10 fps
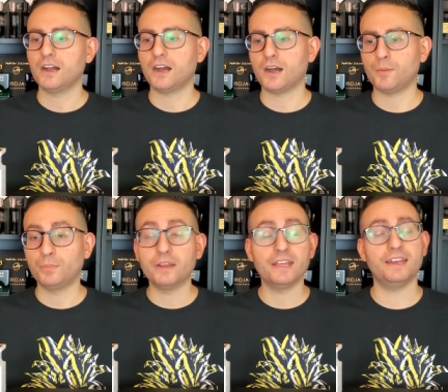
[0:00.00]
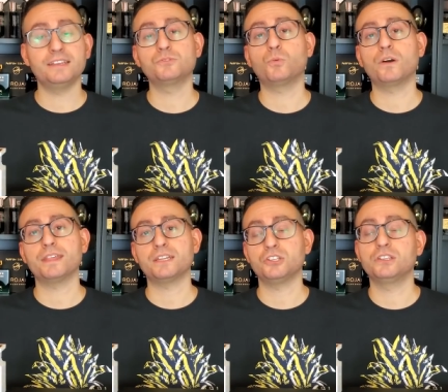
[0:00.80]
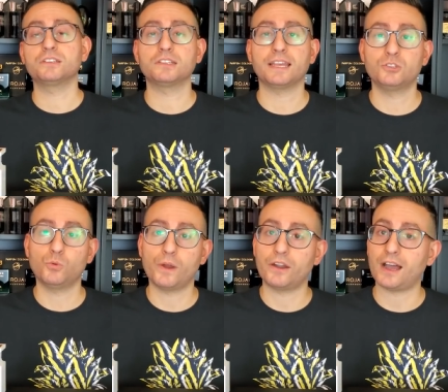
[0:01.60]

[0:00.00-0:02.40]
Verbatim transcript: uh, but it is one that she doesn't like to wear